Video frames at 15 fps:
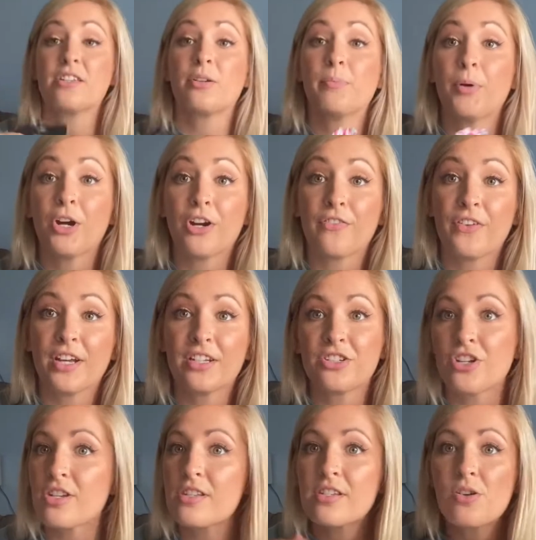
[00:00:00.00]
are perfect
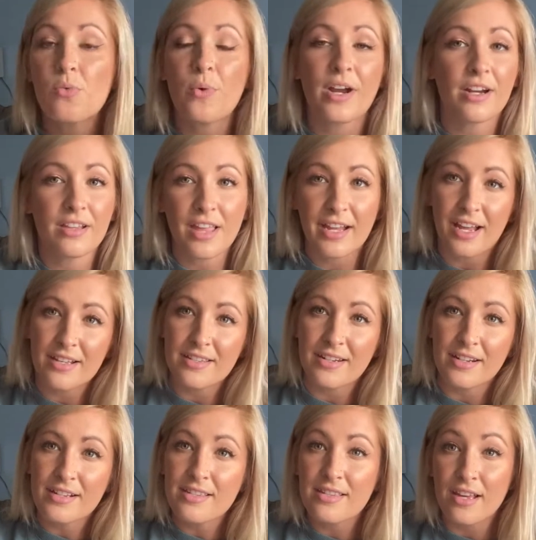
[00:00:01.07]
just to wear like as an
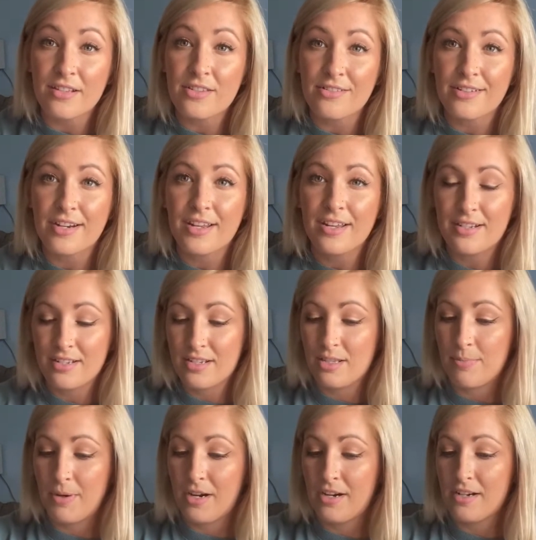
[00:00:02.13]
accessory to the
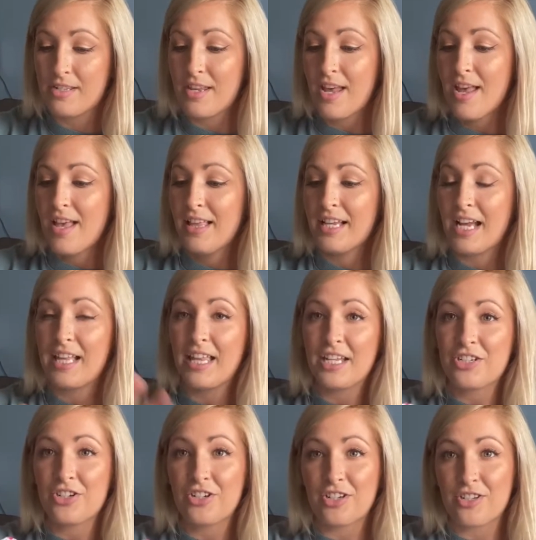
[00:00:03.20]
parks. Like I
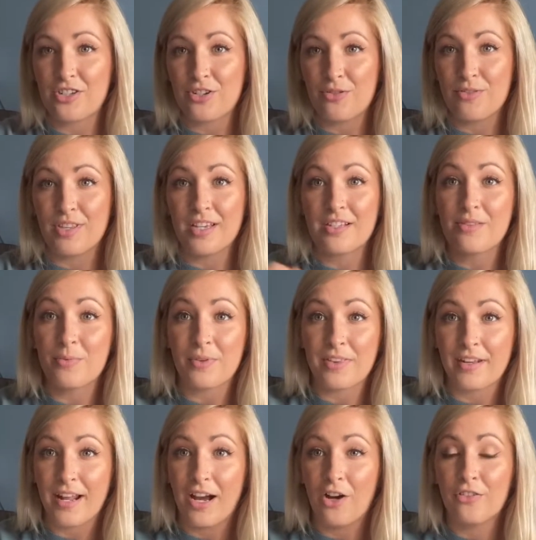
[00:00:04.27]
like to just do this with
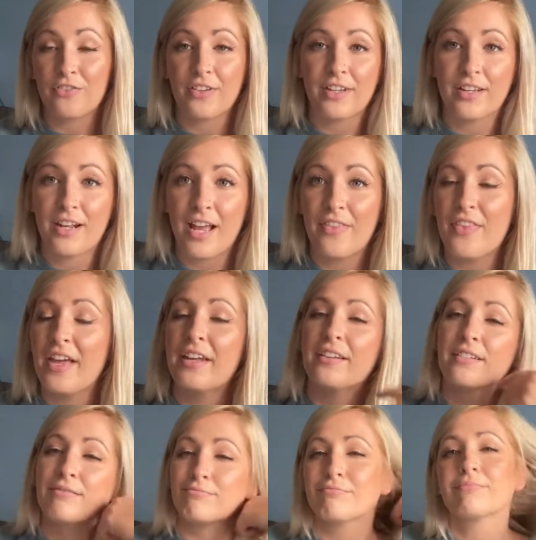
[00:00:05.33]
an outfit. And
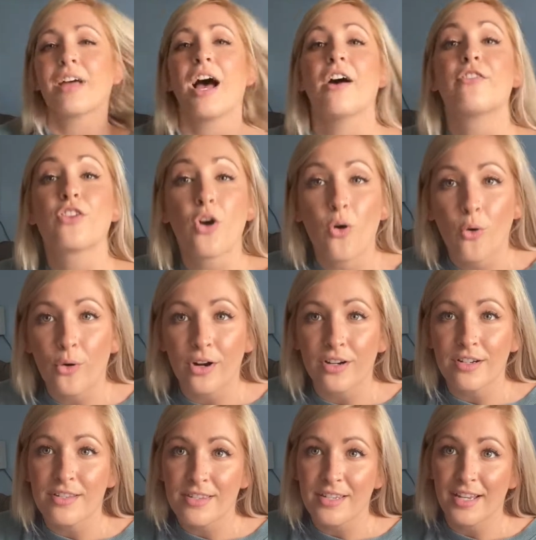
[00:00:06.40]
then of
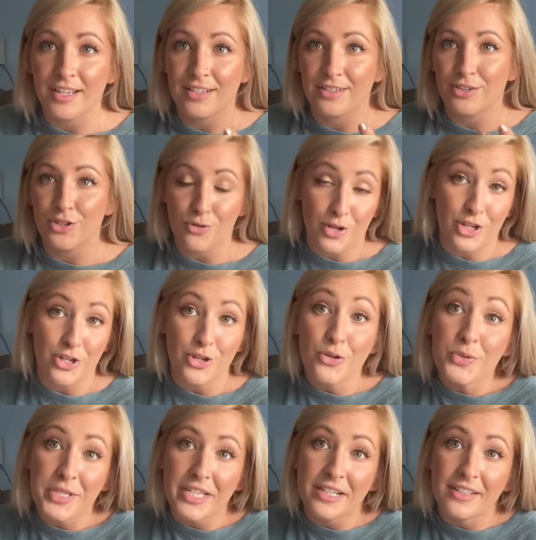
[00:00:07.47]
course you can
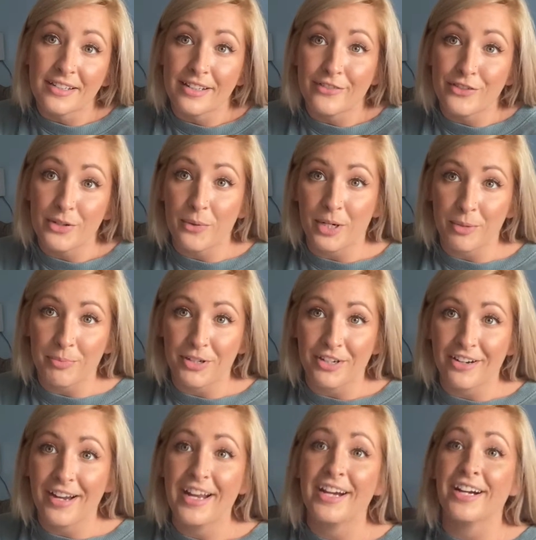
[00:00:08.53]
use it if you want to put
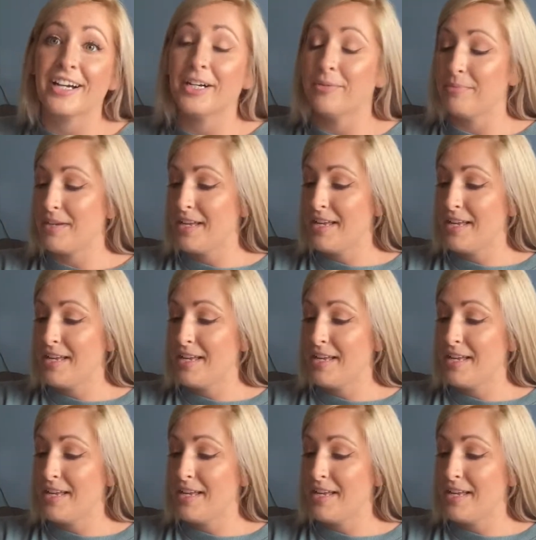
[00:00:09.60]
your hair up.